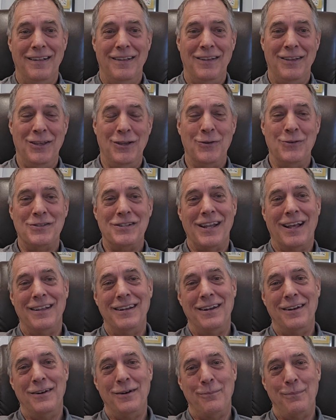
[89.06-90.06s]
you sign
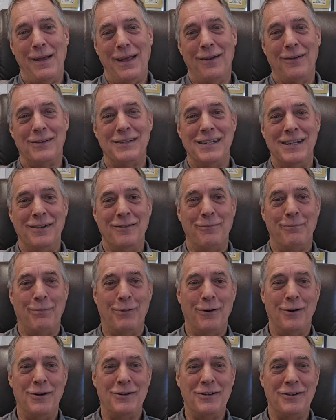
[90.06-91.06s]
under penalty of
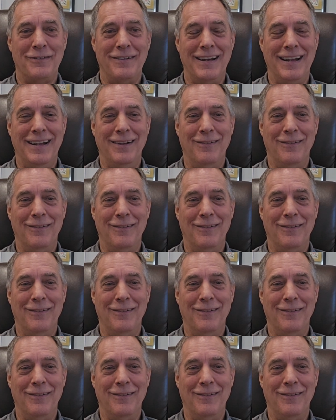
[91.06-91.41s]
perjury,